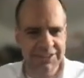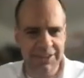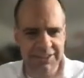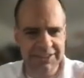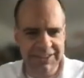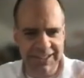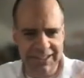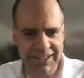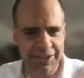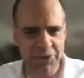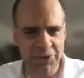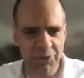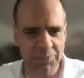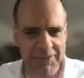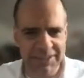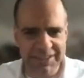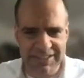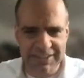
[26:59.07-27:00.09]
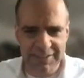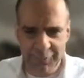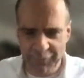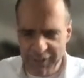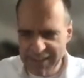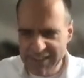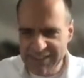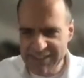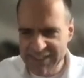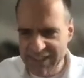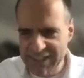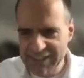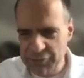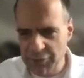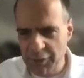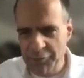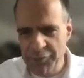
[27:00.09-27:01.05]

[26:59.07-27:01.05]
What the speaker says: out single qubits phase gates often